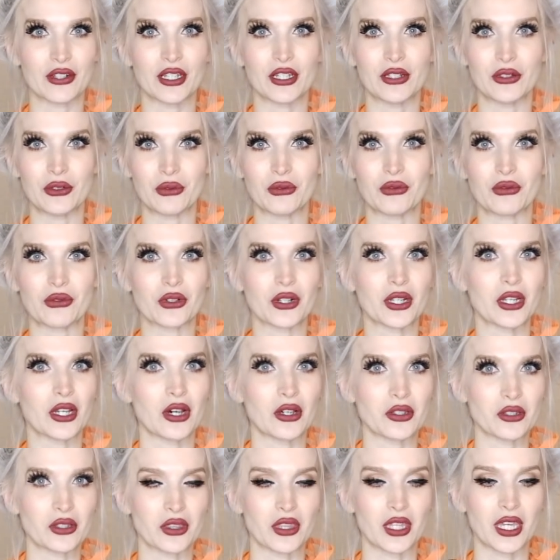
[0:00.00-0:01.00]
gluten-free,
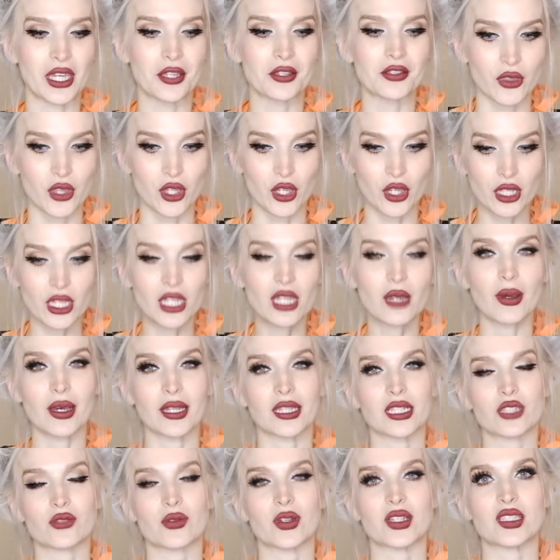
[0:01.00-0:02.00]
all the things. The good thing about
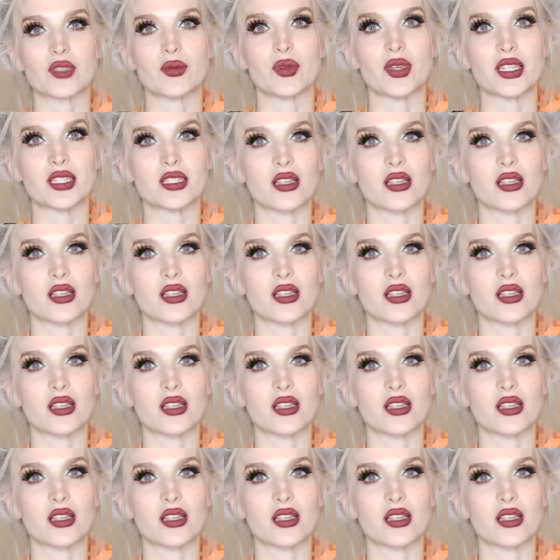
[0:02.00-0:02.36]
this recipe is